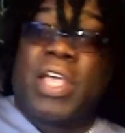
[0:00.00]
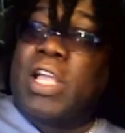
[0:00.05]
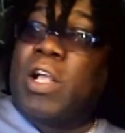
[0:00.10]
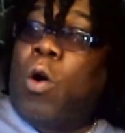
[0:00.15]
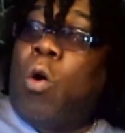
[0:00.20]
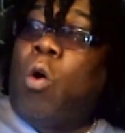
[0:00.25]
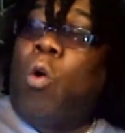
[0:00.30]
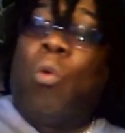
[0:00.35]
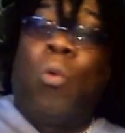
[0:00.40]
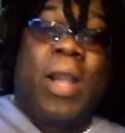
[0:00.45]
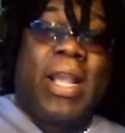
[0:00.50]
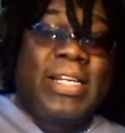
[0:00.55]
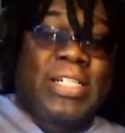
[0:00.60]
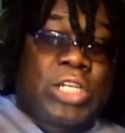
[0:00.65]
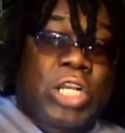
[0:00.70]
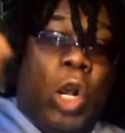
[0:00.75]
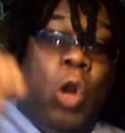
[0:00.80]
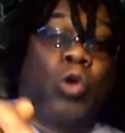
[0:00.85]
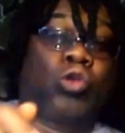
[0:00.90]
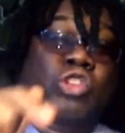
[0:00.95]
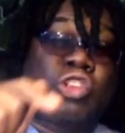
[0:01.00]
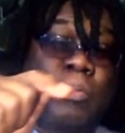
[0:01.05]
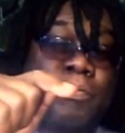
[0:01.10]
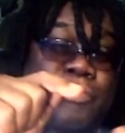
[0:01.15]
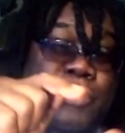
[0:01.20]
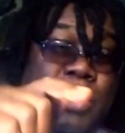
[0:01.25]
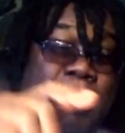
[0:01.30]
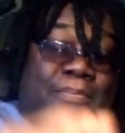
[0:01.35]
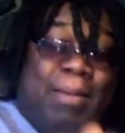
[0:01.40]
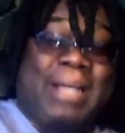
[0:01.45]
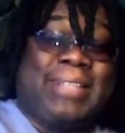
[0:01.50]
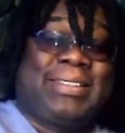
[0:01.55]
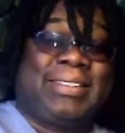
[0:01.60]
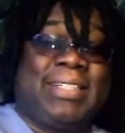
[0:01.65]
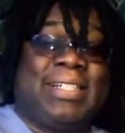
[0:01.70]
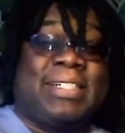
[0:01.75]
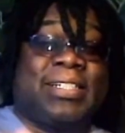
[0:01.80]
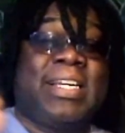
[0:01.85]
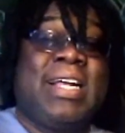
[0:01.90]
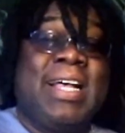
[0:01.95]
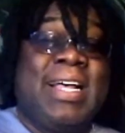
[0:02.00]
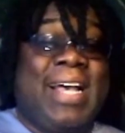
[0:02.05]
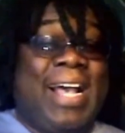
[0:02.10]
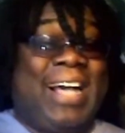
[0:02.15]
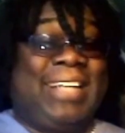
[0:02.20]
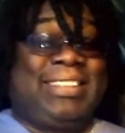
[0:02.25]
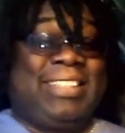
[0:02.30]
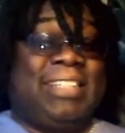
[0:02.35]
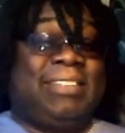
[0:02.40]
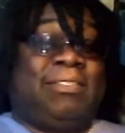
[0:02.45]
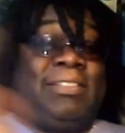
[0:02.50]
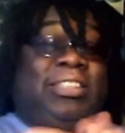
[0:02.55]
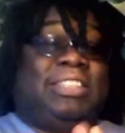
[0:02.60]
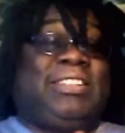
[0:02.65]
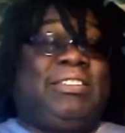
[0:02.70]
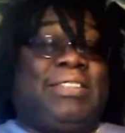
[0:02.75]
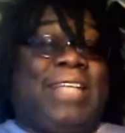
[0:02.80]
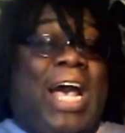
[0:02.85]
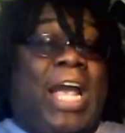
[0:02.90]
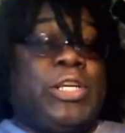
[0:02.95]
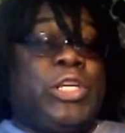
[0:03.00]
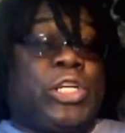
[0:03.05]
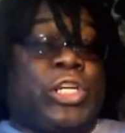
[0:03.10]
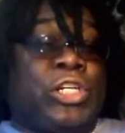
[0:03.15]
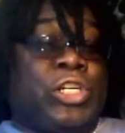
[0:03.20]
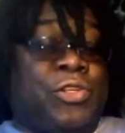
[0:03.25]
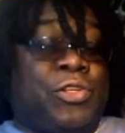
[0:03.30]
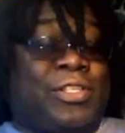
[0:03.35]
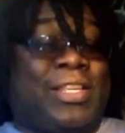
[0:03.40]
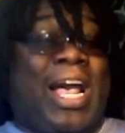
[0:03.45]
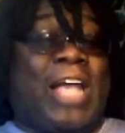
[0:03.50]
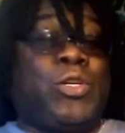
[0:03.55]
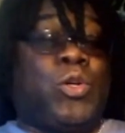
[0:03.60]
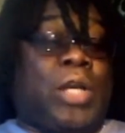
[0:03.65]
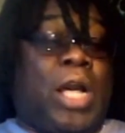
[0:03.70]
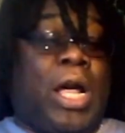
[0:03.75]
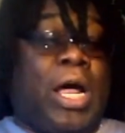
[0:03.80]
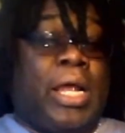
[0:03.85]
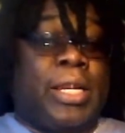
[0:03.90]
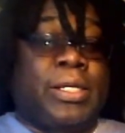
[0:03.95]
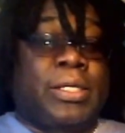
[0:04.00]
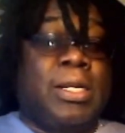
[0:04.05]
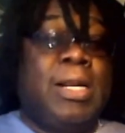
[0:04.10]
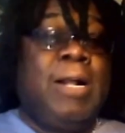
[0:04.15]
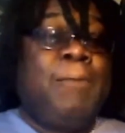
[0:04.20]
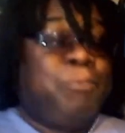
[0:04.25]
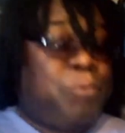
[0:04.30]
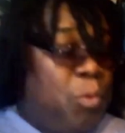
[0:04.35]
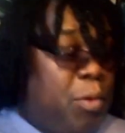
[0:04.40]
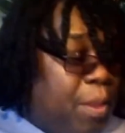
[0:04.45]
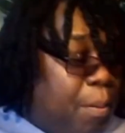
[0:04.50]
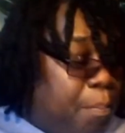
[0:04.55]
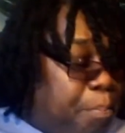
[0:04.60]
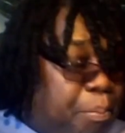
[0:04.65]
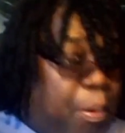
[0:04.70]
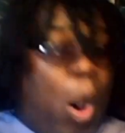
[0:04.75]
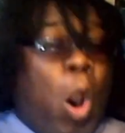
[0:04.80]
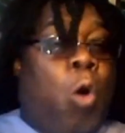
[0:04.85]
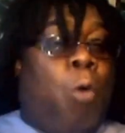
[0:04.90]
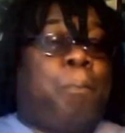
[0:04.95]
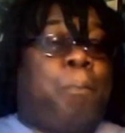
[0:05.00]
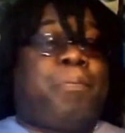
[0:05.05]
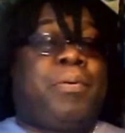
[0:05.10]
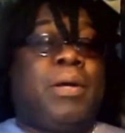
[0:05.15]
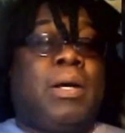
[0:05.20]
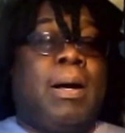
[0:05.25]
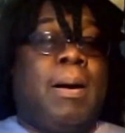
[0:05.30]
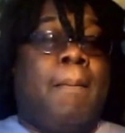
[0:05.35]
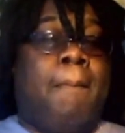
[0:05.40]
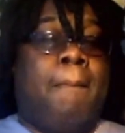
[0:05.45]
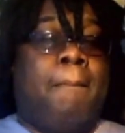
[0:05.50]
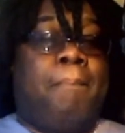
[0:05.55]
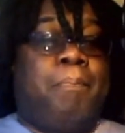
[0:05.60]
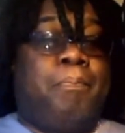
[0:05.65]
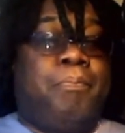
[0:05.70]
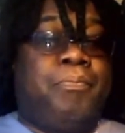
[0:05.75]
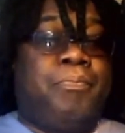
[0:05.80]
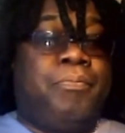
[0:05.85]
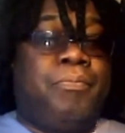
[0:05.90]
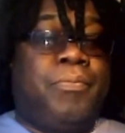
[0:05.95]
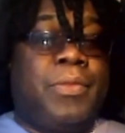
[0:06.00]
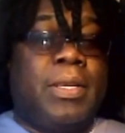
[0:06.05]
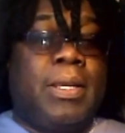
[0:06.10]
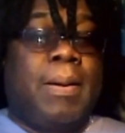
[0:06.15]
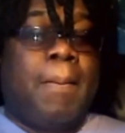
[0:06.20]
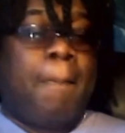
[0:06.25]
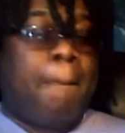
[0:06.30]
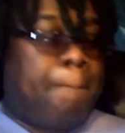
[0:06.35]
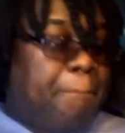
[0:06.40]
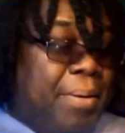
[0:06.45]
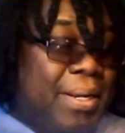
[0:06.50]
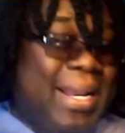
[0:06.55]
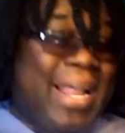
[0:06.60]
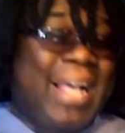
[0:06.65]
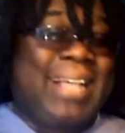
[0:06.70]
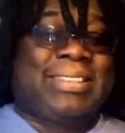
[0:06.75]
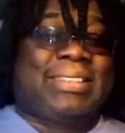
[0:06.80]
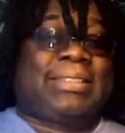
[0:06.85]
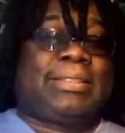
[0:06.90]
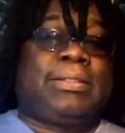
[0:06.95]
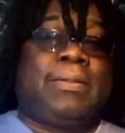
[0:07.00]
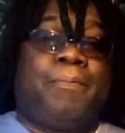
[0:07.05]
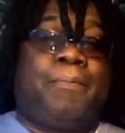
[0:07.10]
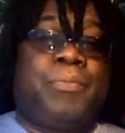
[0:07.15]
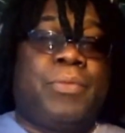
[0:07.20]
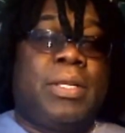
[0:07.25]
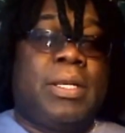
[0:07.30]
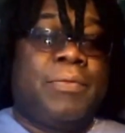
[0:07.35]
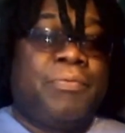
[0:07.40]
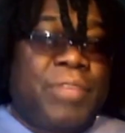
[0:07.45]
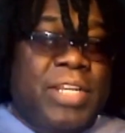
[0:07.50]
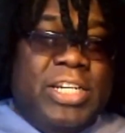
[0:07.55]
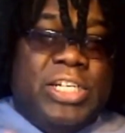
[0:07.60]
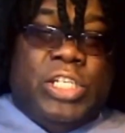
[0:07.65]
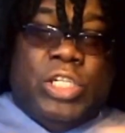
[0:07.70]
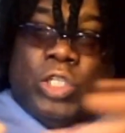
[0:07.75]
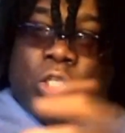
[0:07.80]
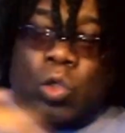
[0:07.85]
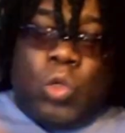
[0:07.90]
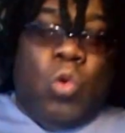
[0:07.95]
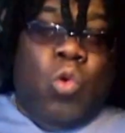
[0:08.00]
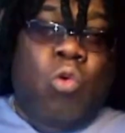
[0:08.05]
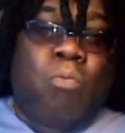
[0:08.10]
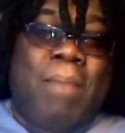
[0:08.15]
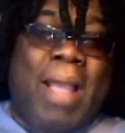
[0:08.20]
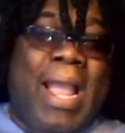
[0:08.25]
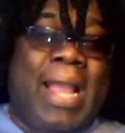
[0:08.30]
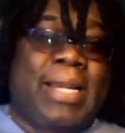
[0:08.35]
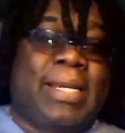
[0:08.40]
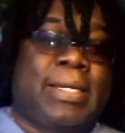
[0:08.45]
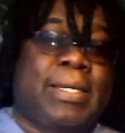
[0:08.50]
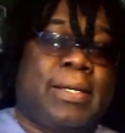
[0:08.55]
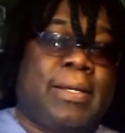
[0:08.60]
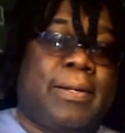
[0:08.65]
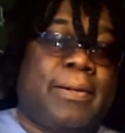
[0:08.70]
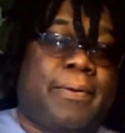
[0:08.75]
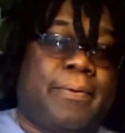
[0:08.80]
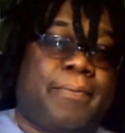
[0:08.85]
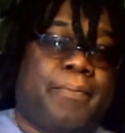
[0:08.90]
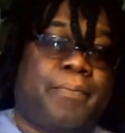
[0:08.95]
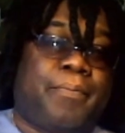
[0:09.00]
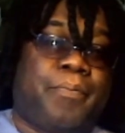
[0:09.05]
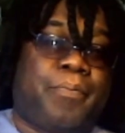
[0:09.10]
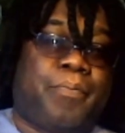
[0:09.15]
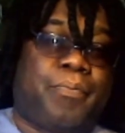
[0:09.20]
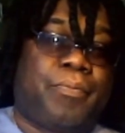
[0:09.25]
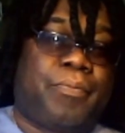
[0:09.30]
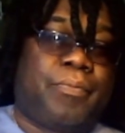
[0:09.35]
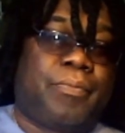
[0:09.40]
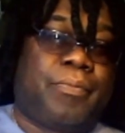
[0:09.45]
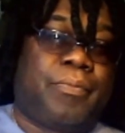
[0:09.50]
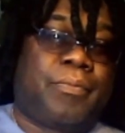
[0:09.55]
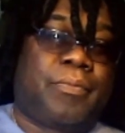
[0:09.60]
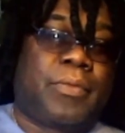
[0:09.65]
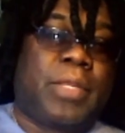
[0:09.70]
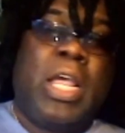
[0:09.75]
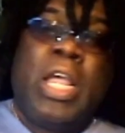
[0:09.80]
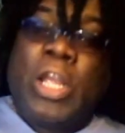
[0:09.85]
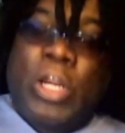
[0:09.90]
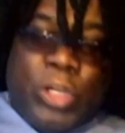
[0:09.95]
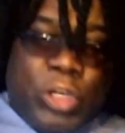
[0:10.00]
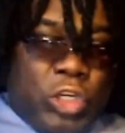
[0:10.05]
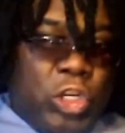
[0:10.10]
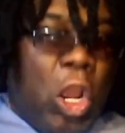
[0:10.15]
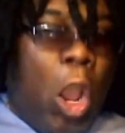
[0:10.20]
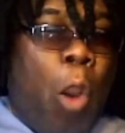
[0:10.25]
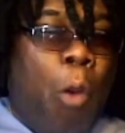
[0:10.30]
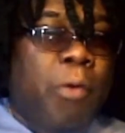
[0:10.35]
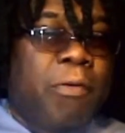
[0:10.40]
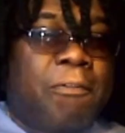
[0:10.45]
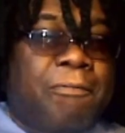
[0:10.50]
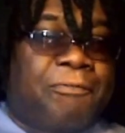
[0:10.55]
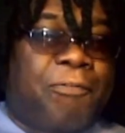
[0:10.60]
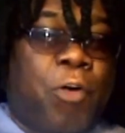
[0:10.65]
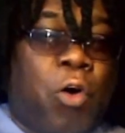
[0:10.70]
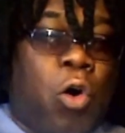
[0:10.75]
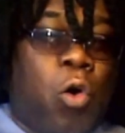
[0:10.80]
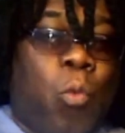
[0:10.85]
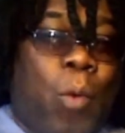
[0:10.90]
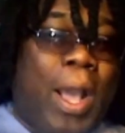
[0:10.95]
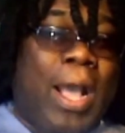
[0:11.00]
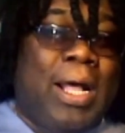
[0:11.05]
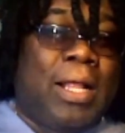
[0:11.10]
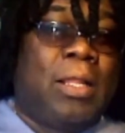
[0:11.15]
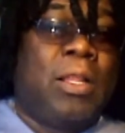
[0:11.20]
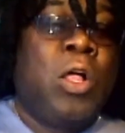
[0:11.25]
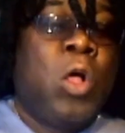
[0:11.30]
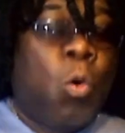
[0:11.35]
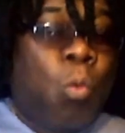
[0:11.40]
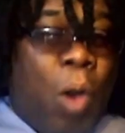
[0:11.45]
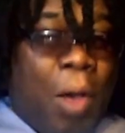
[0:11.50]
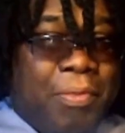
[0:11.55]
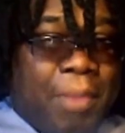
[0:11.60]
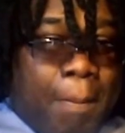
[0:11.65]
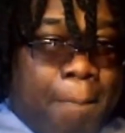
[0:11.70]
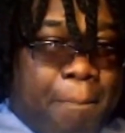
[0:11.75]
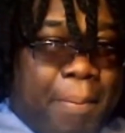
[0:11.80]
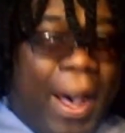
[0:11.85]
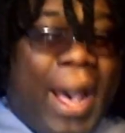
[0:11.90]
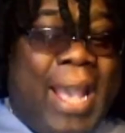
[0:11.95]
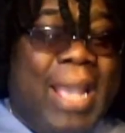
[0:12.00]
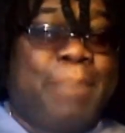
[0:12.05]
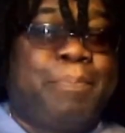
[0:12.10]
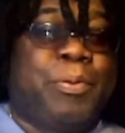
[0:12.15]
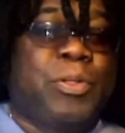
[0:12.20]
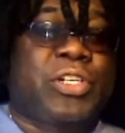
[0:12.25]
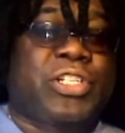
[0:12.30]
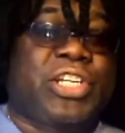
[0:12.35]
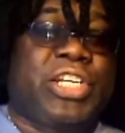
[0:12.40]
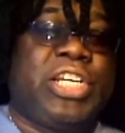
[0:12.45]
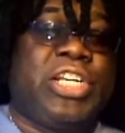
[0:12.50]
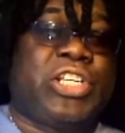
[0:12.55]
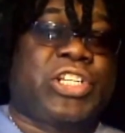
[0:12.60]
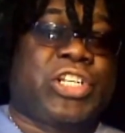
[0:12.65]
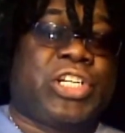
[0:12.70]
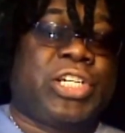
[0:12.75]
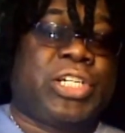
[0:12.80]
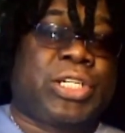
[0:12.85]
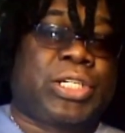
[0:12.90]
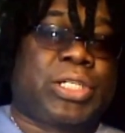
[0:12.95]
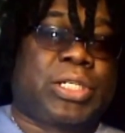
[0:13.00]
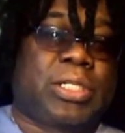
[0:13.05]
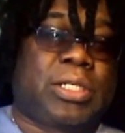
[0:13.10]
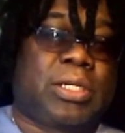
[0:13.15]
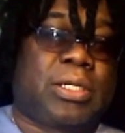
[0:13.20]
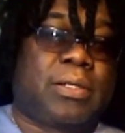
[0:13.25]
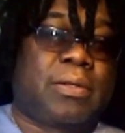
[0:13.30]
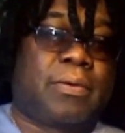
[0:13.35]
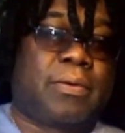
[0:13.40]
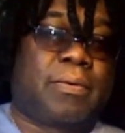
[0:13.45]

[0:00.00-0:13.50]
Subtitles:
They always go to the masses and say, this now you can do this, now you can't. When the Pope blessed these two men, knowing full well what the Bible teaches,